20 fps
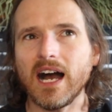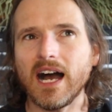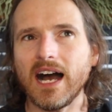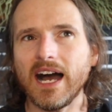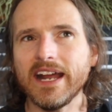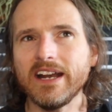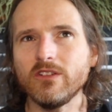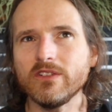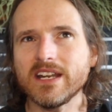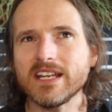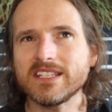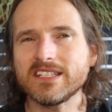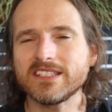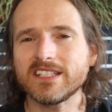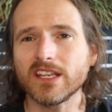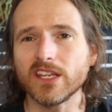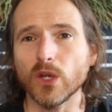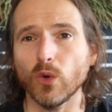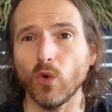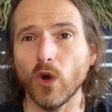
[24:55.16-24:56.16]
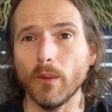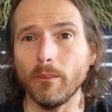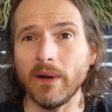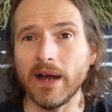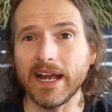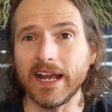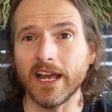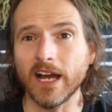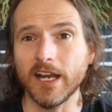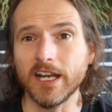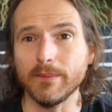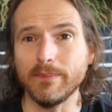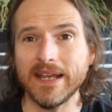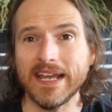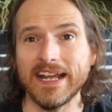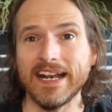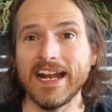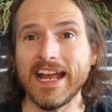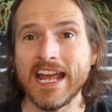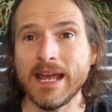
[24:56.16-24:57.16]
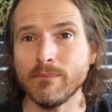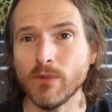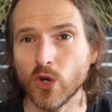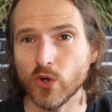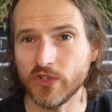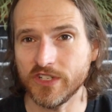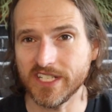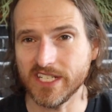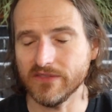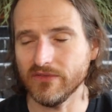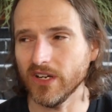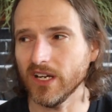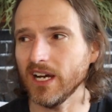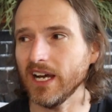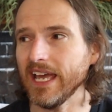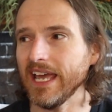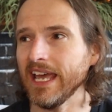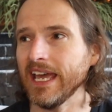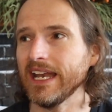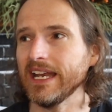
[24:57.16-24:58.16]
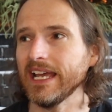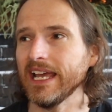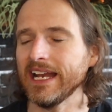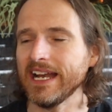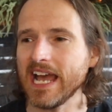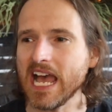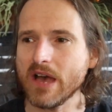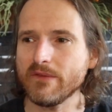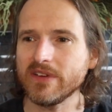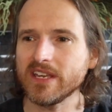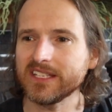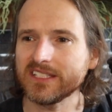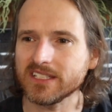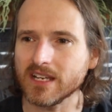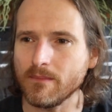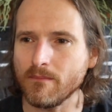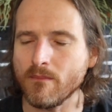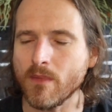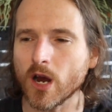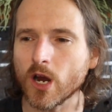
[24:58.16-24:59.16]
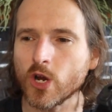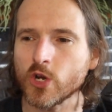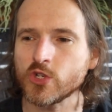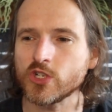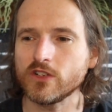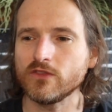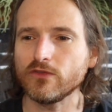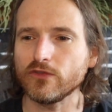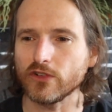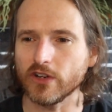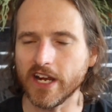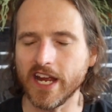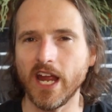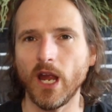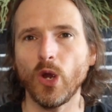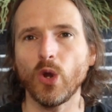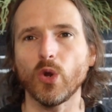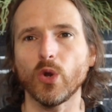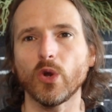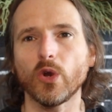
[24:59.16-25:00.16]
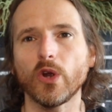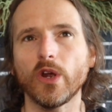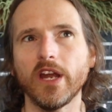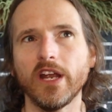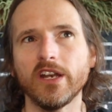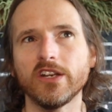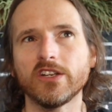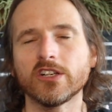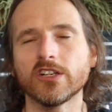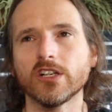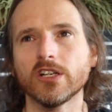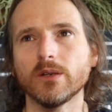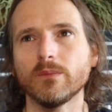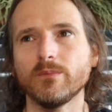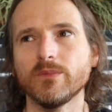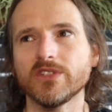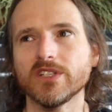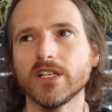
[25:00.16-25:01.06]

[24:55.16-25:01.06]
I don't necessarily want my gun to be an ammo diva, and having some margin for error in terms